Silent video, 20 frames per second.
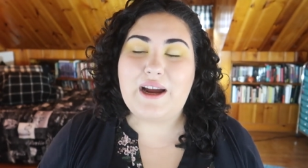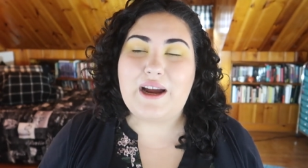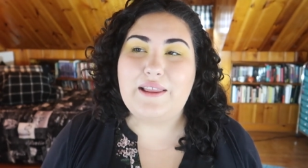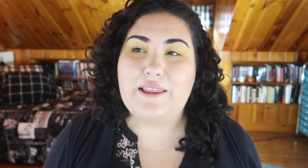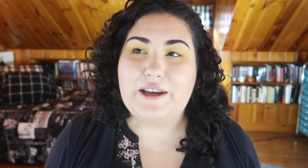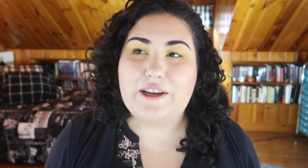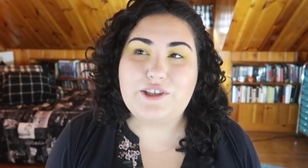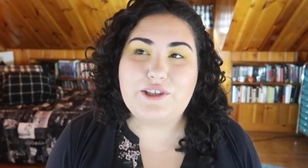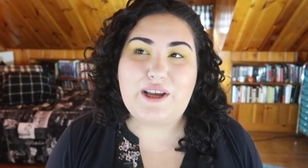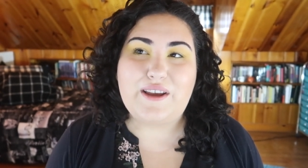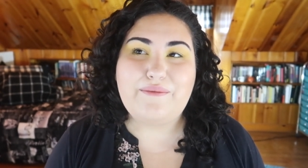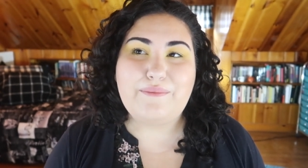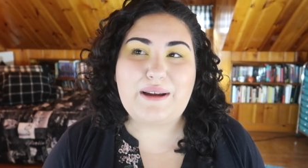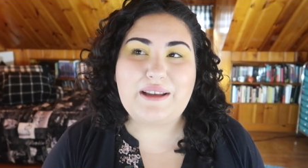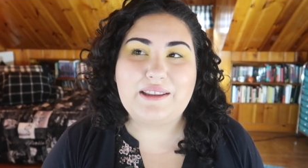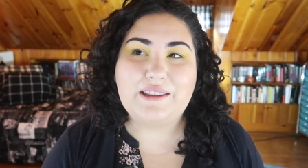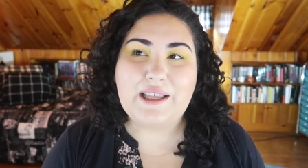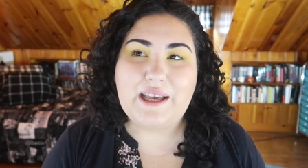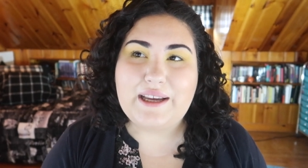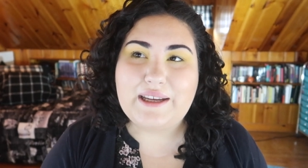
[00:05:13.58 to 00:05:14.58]
I like shave
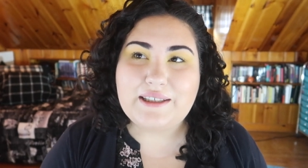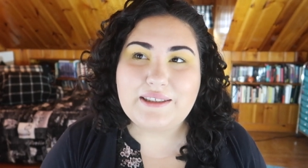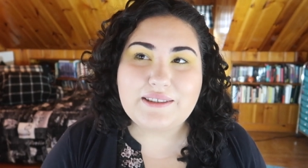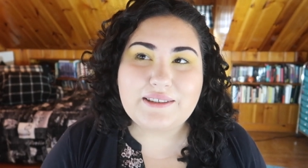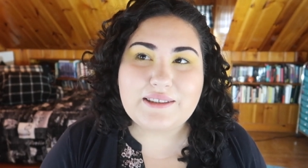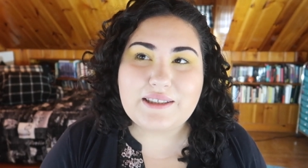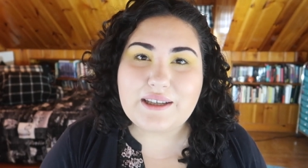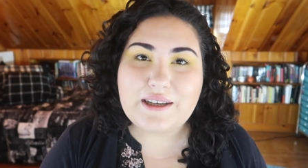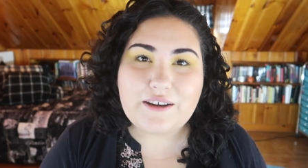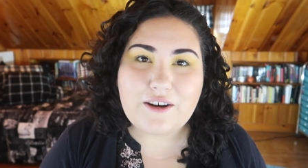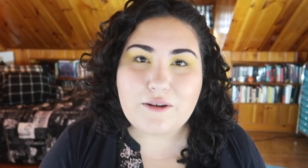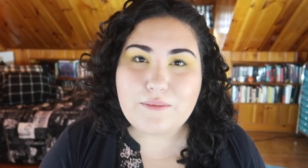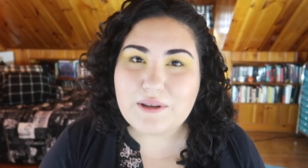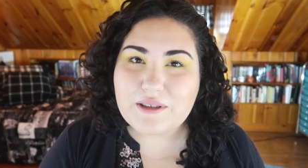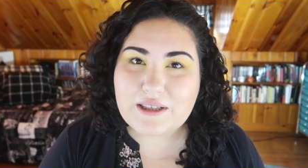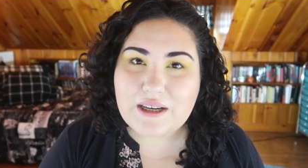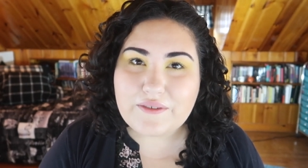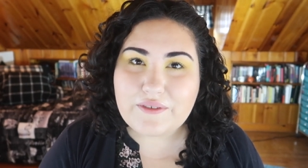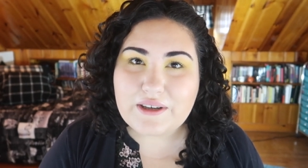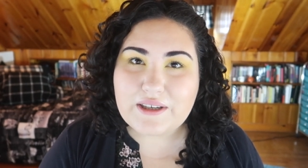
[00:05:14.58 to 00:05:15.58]
my legs
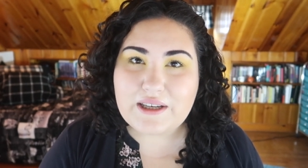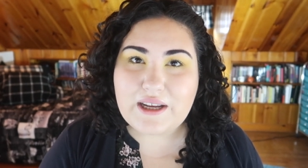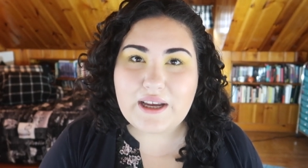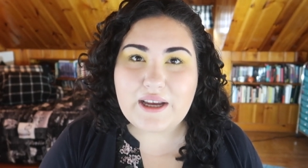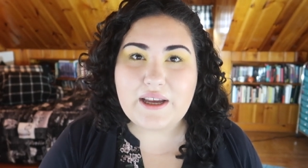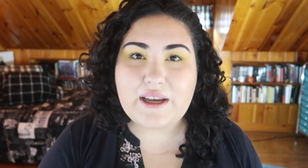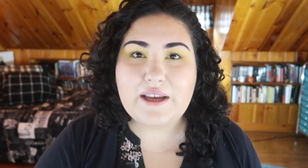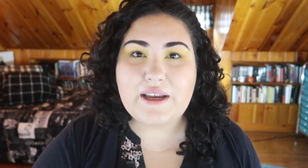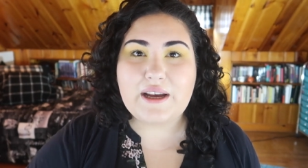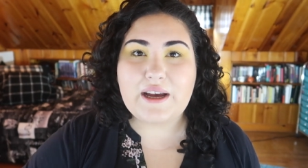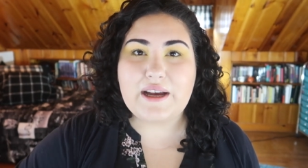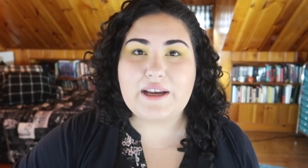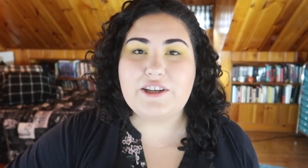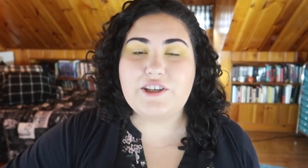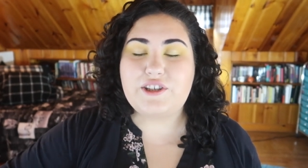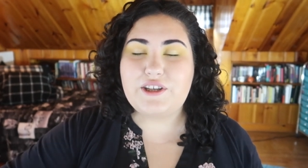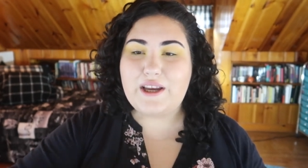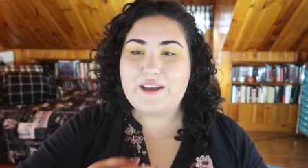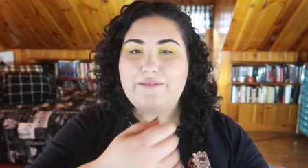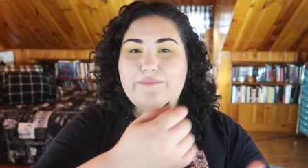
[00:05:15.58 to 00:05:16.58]
almost every day. I
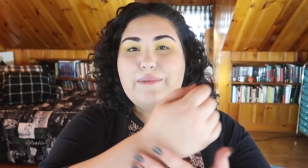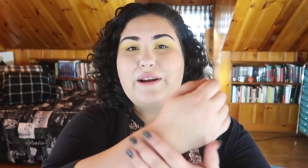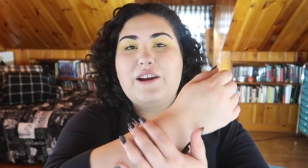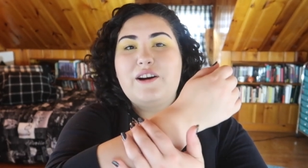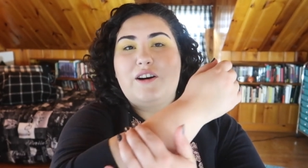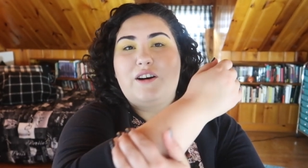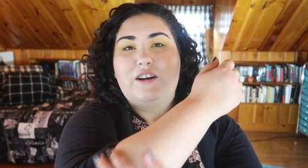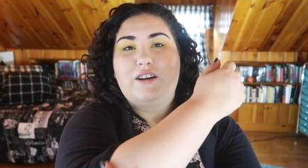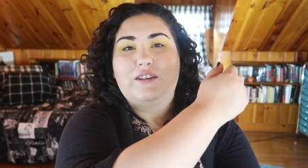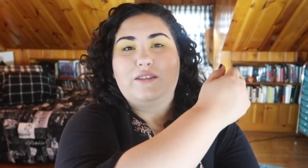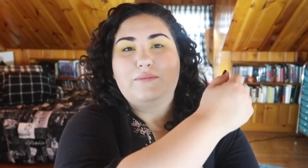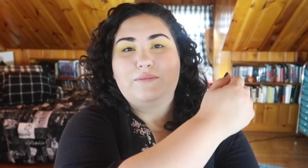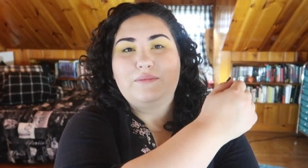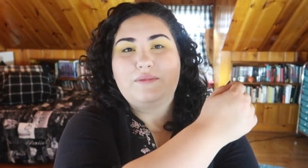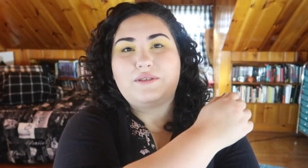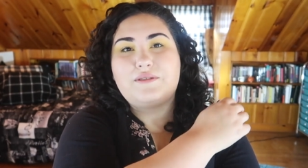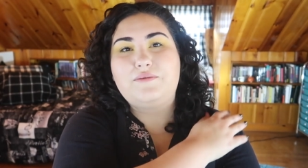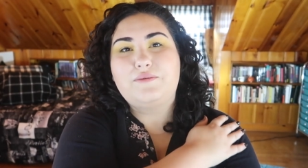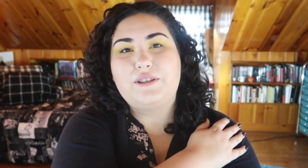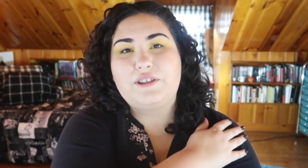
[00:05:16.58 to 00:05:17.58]
shave my
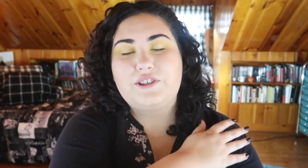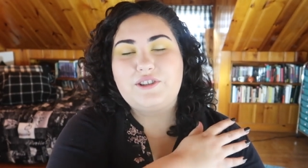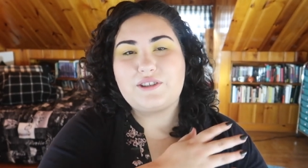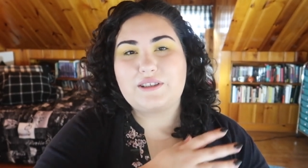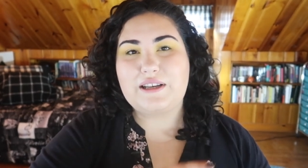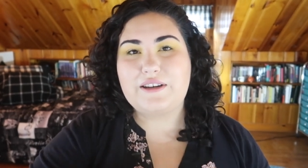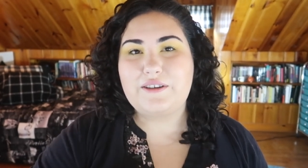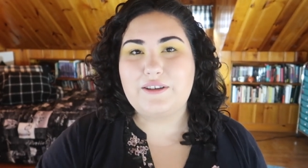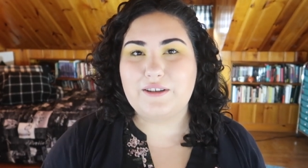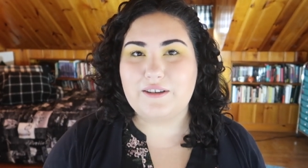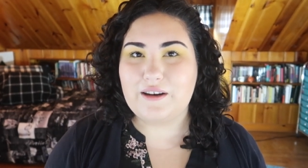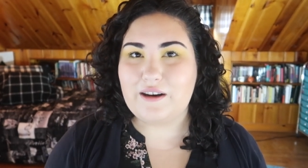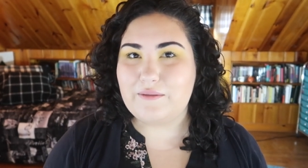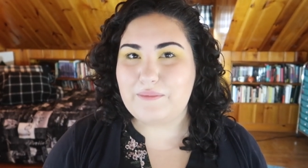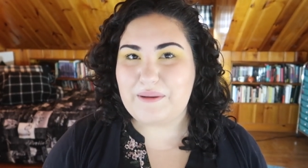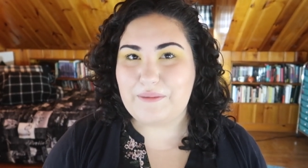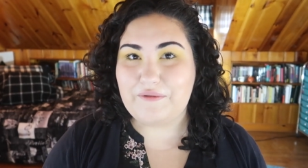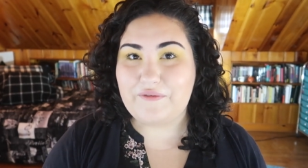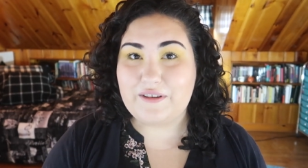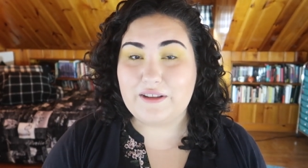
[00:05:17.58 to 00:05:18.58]
arms, which I don't know how
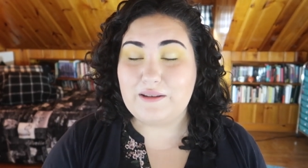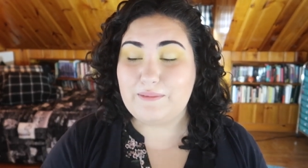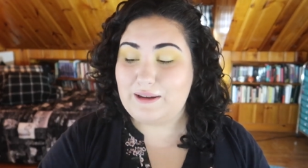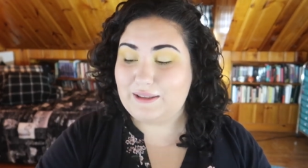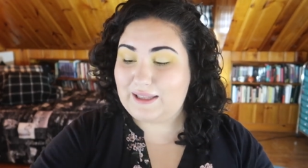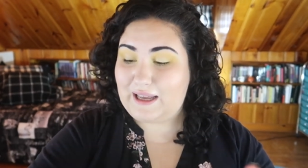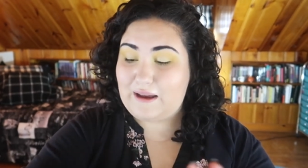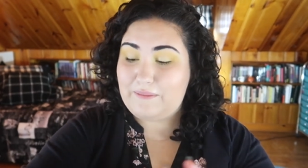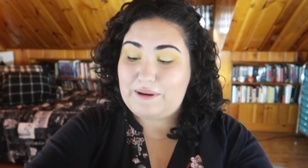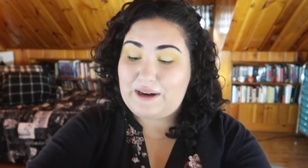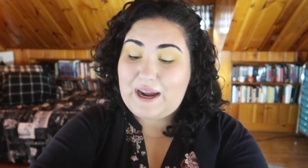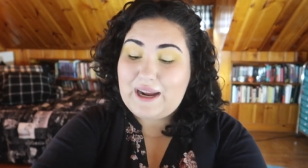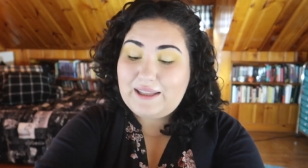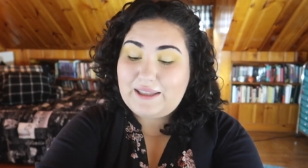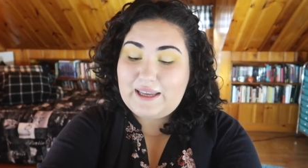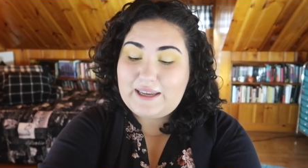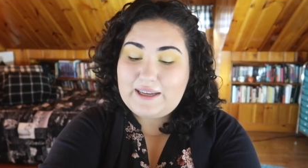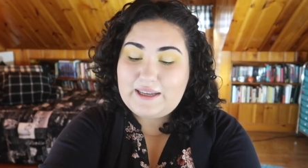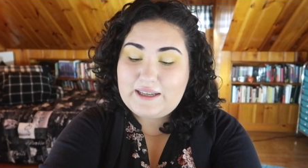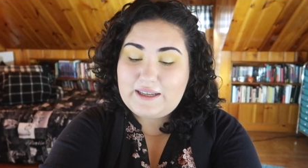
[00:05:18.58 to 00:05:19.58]
people feel about that, but I
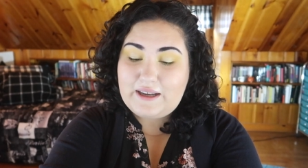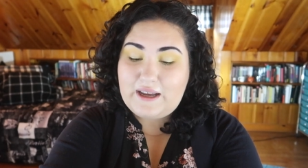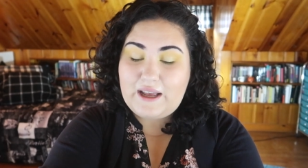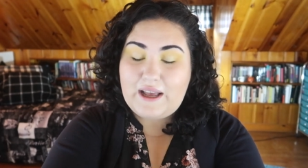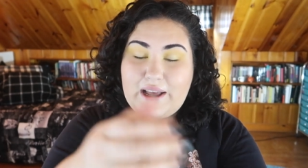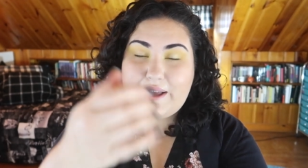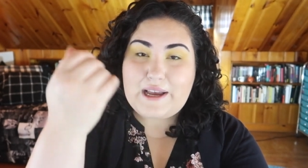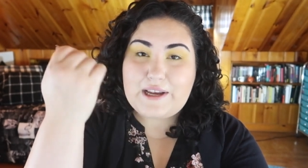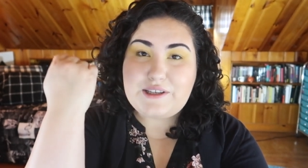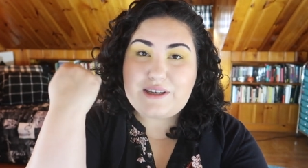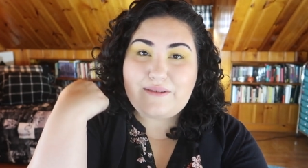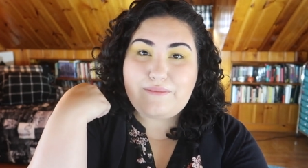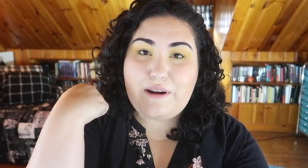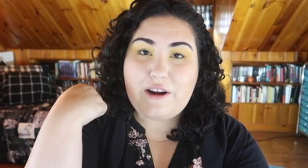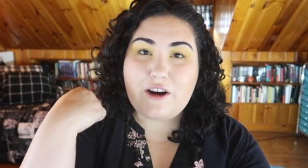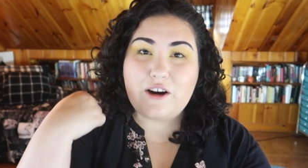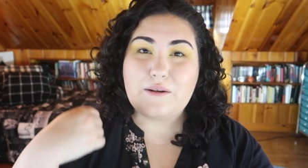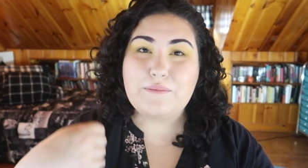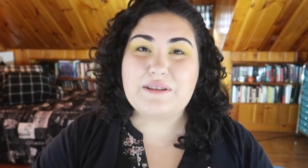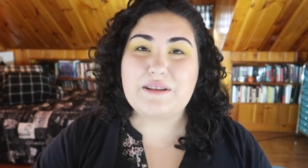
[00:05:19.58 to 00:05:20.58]
like it. I shave my
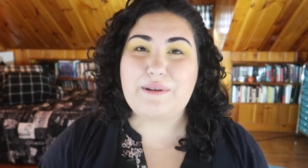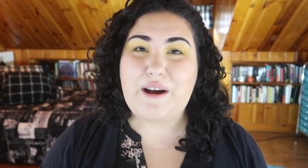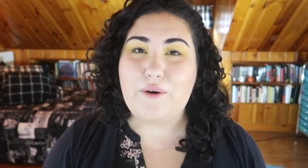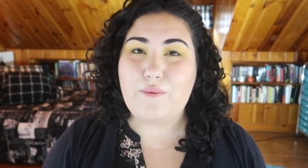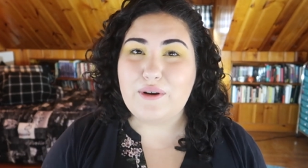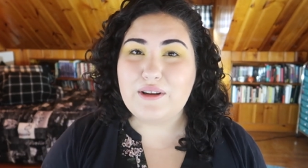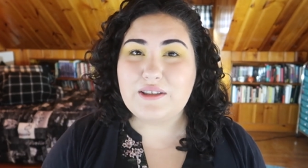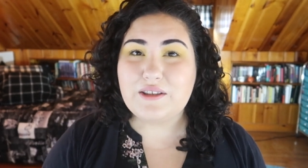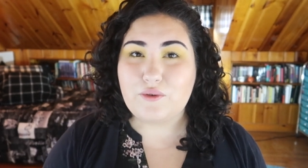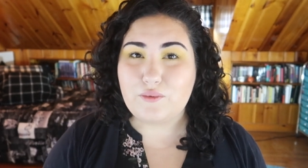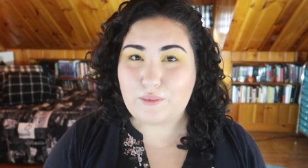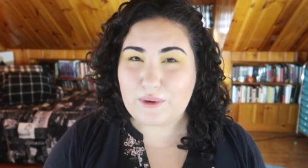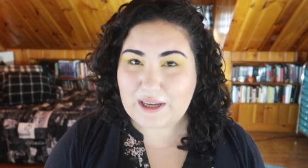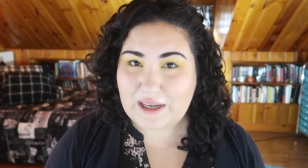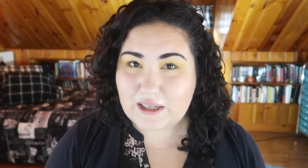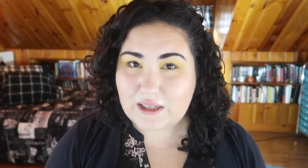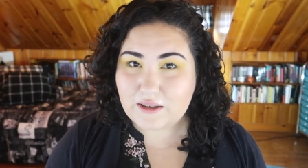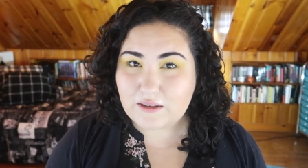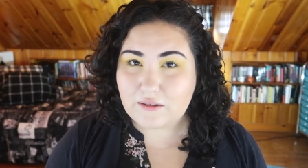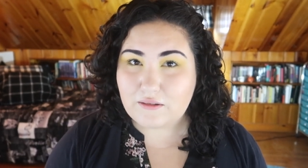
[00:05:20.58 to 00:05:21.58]
arms about once a
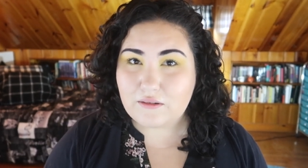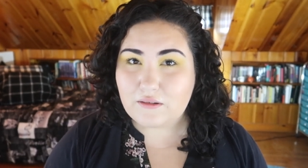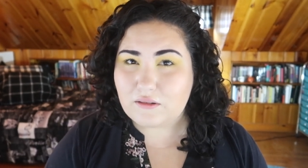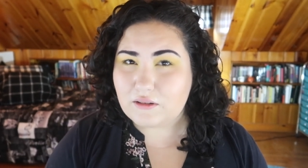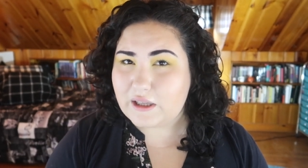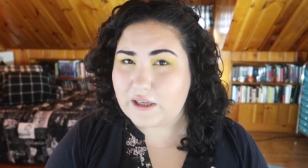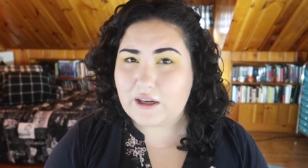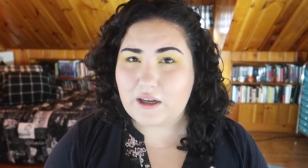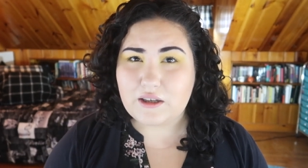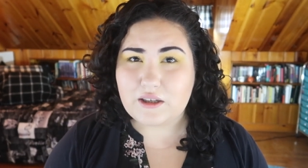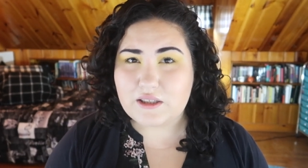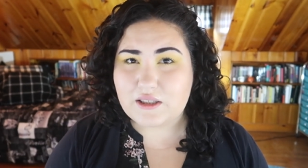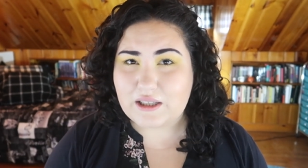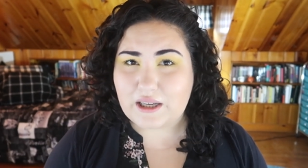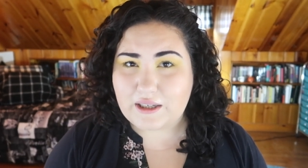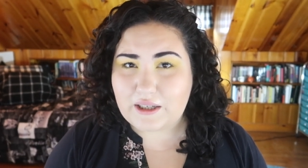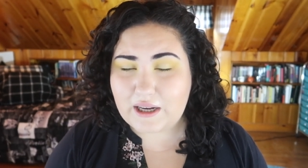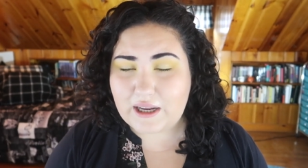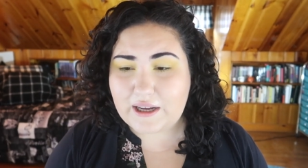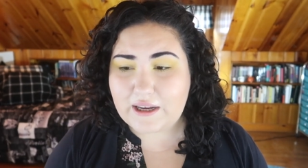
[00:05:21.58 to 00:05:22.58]
week, like on a
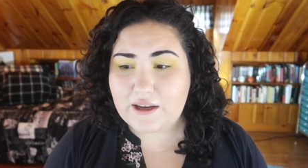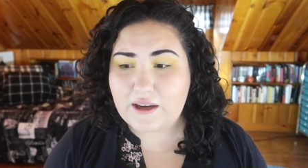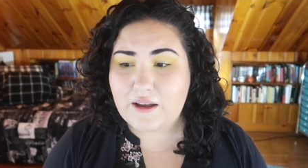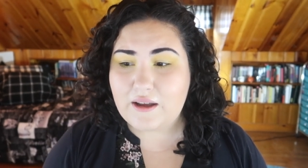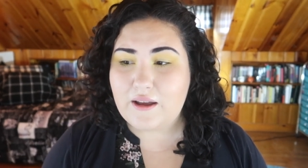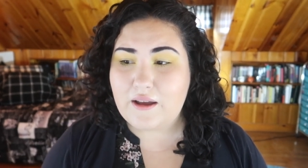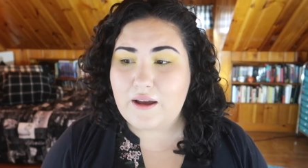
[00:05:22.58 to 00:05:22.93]
Sunday.